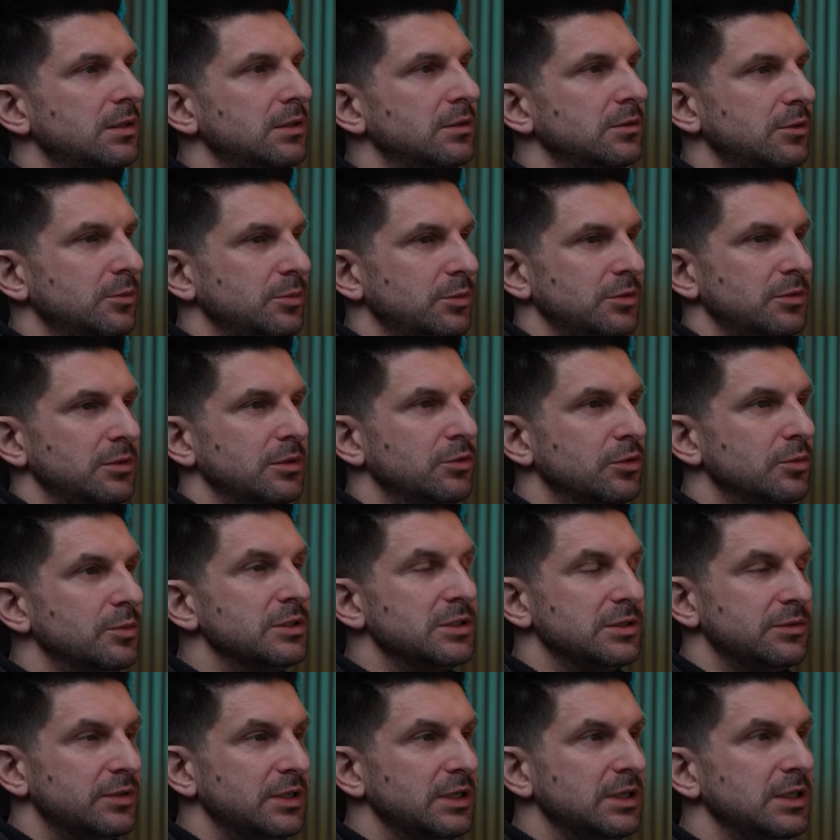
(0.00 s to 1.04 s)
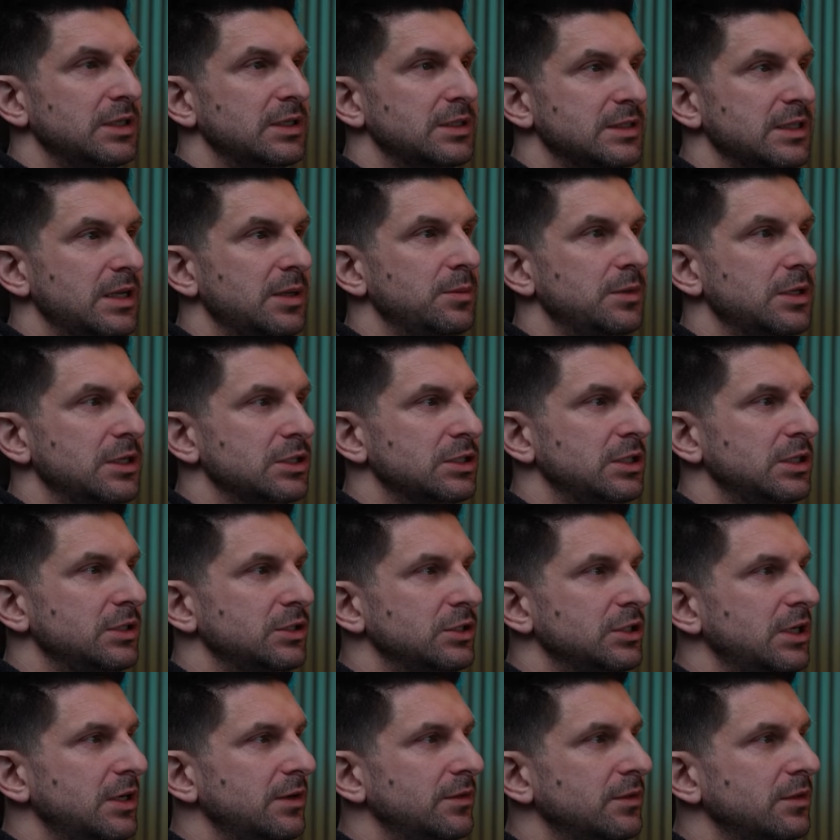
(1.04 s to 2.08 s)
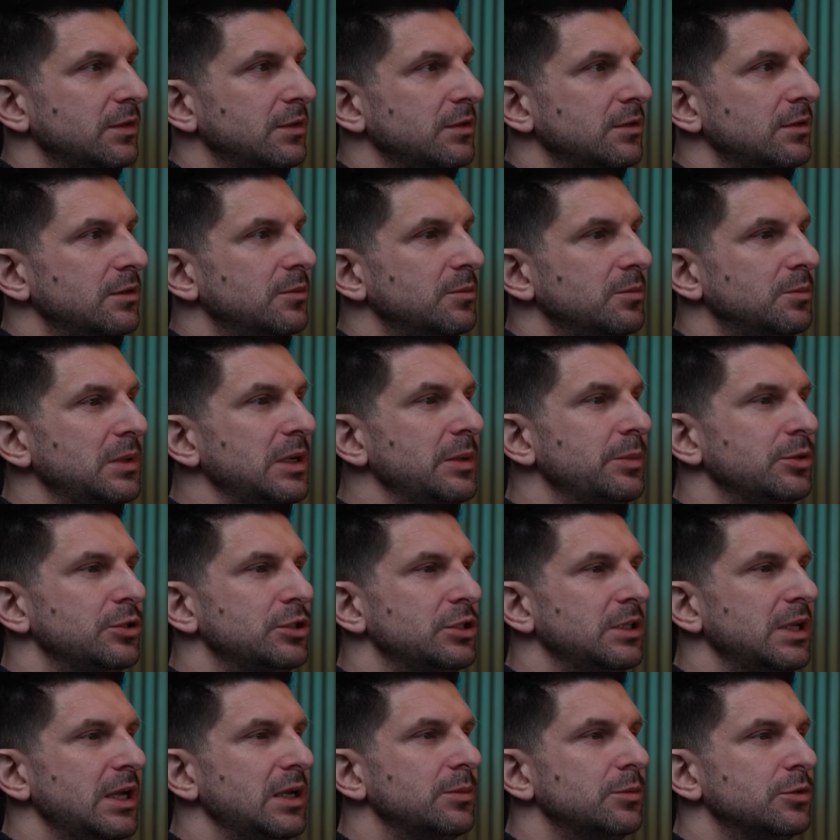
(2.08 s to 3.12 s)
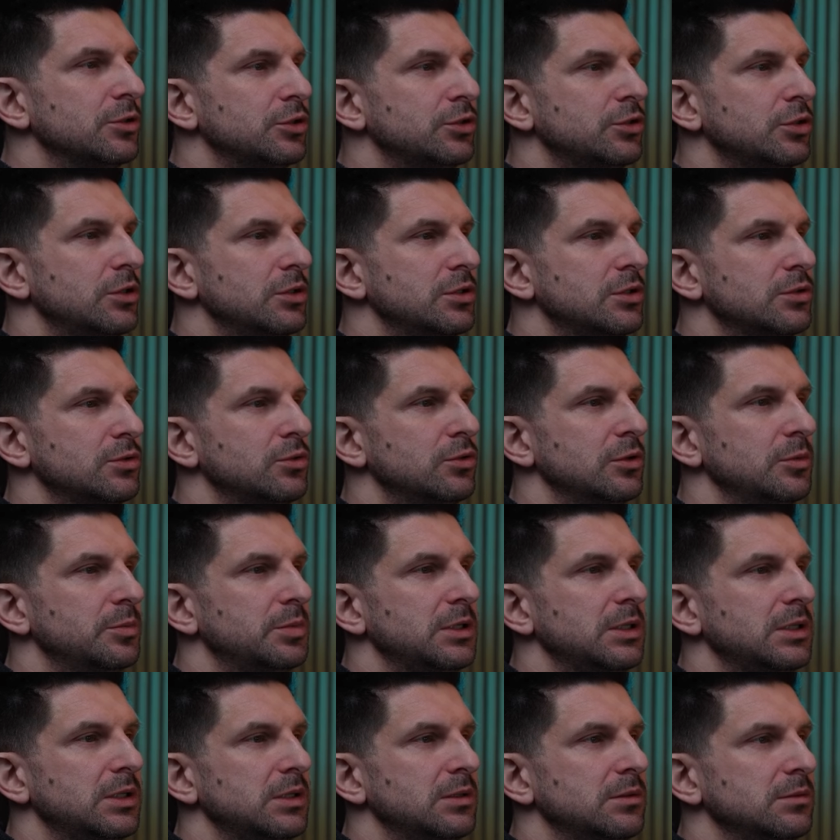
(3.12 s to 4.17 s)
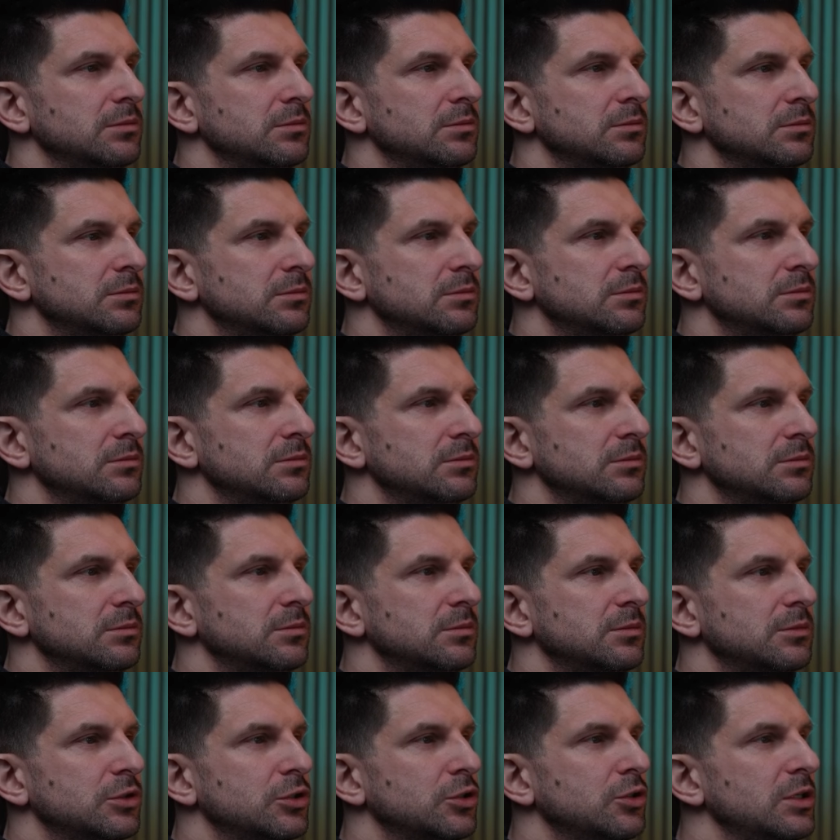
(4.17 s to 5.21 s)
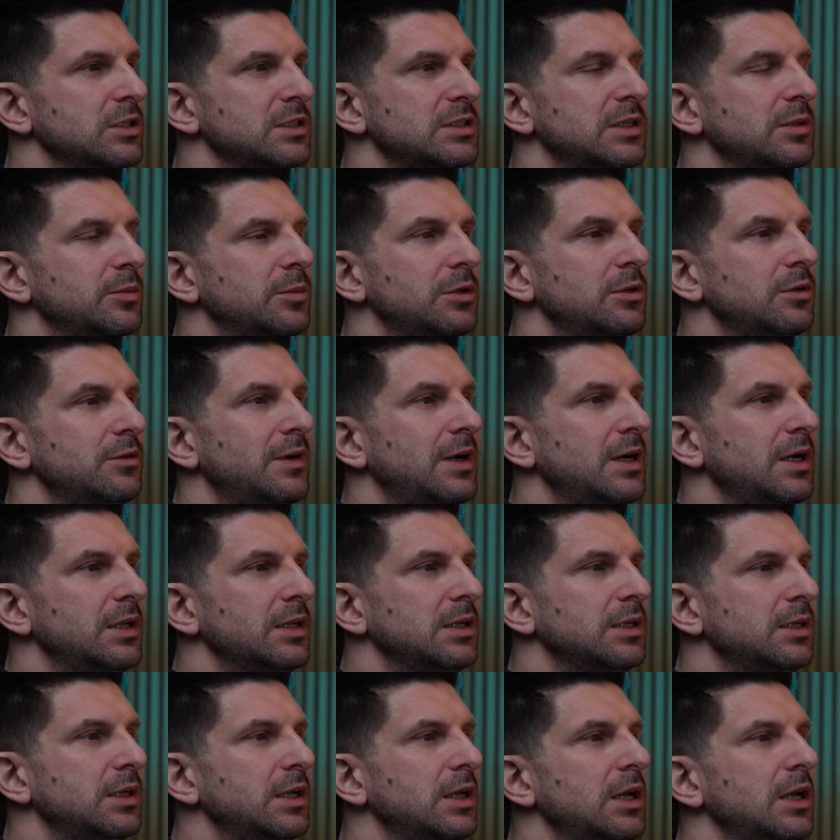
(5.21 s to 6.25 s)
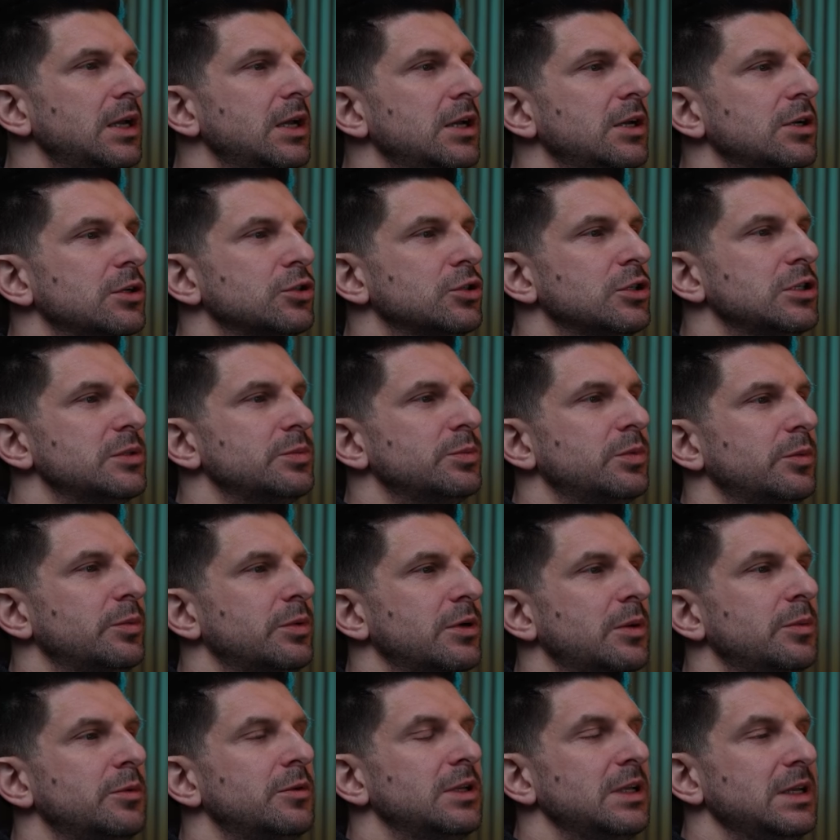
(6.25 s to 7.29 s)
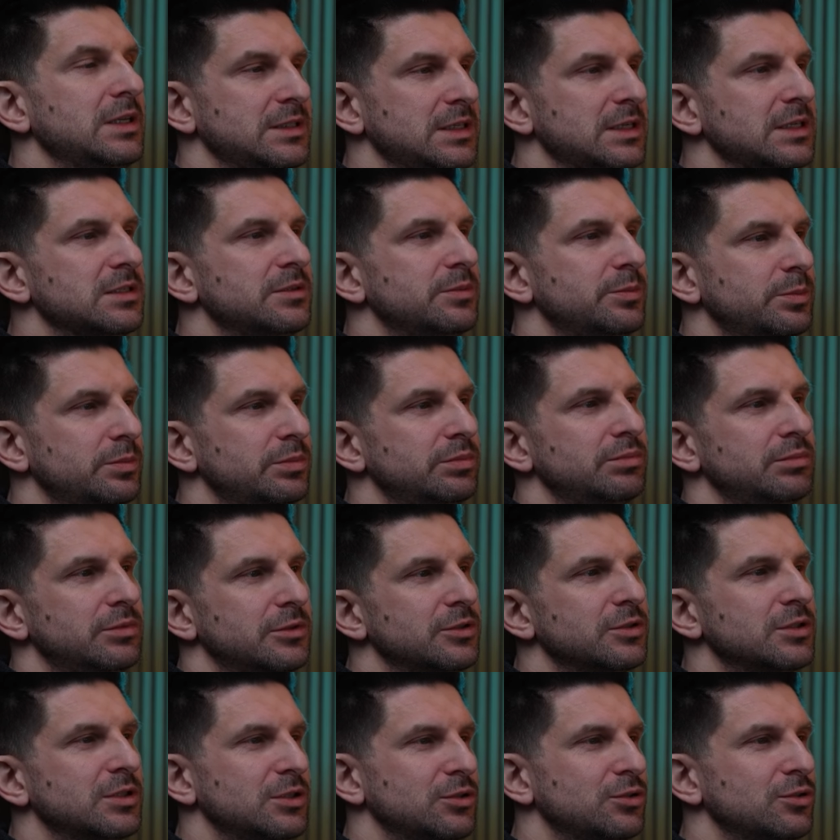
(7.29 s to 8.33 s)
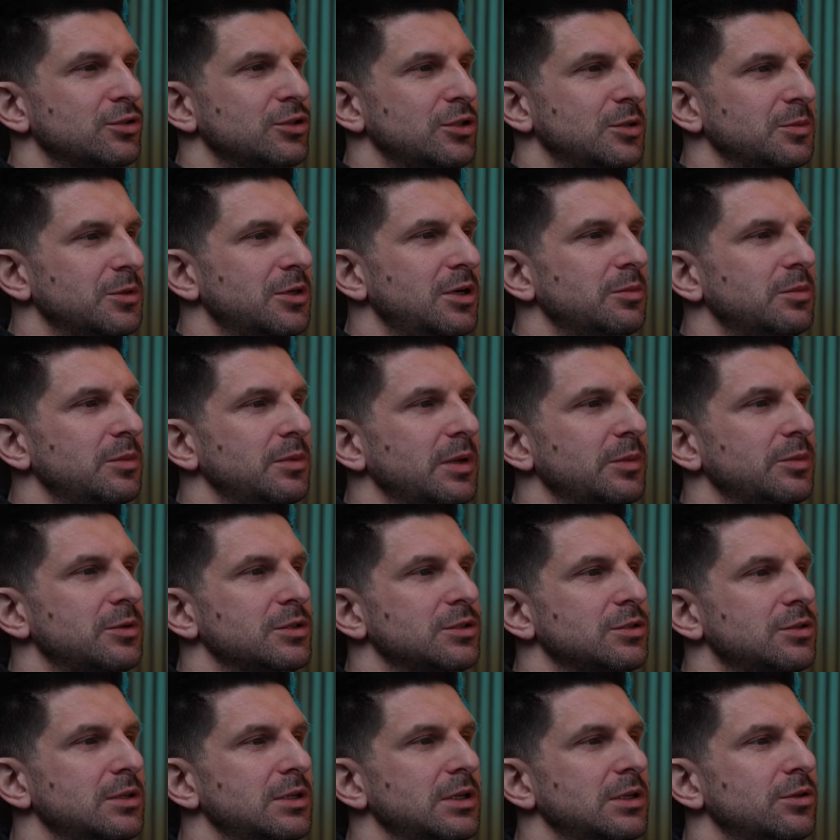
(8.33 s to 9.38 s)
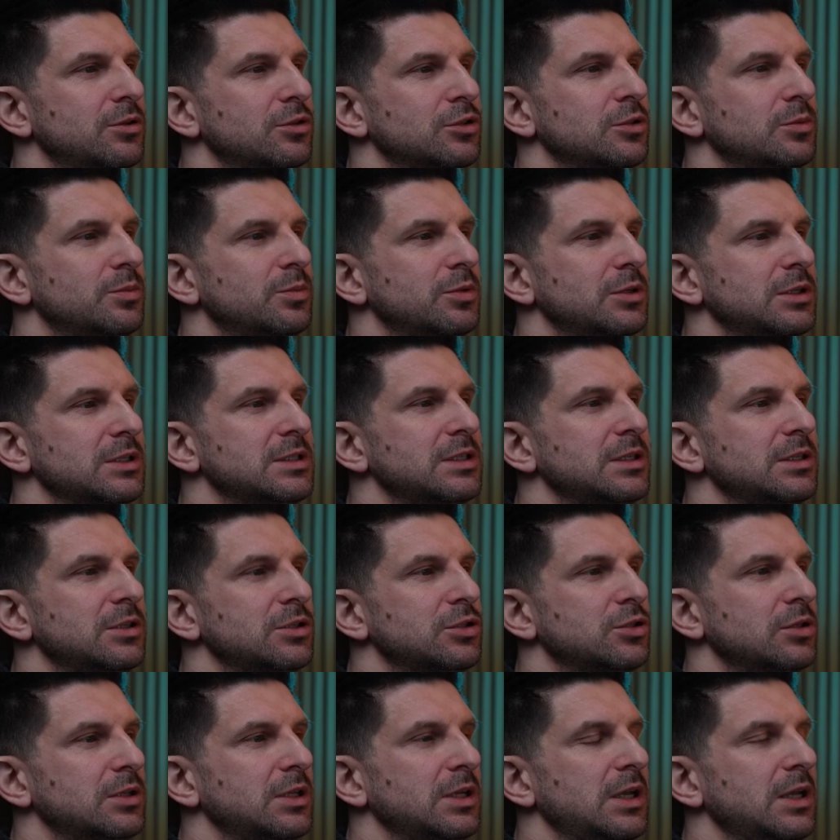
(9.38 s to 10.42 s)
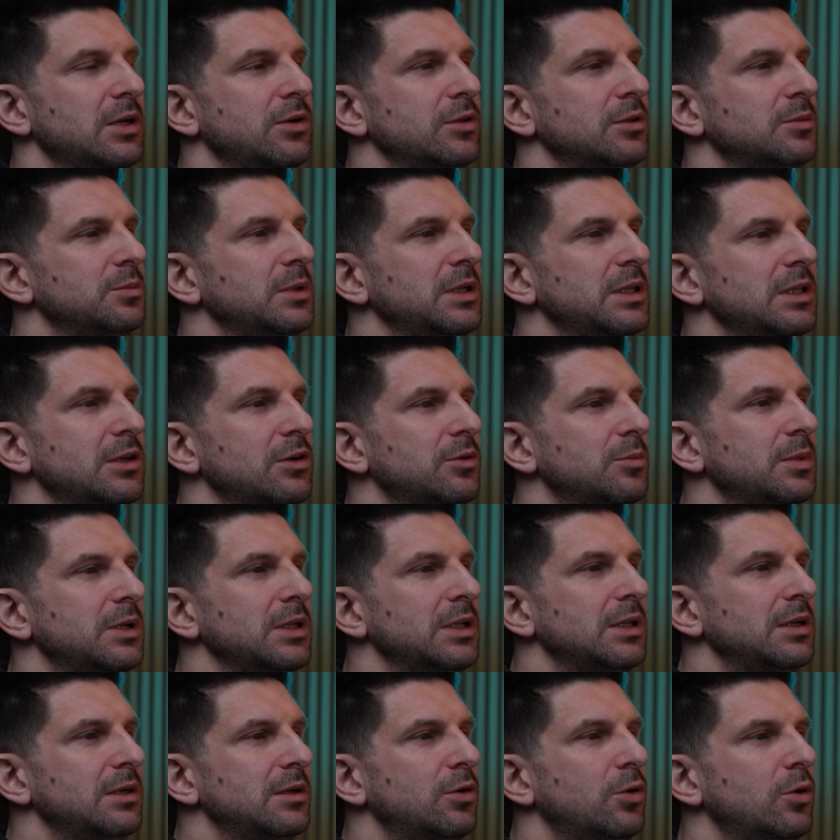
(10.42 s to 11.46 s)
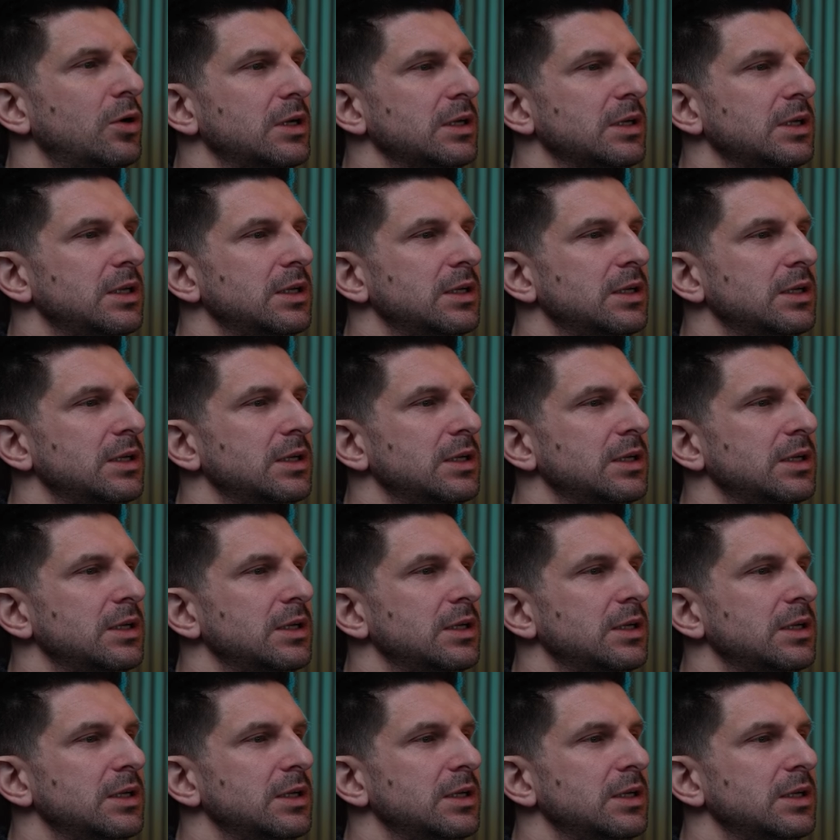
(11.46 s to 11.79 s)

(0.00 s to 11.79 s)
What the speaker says: That is the landscape we created ourselves. We start sculpting something, drew something, tried something. I will now explain what we are doing, just to clarify what it is. So we made some hills.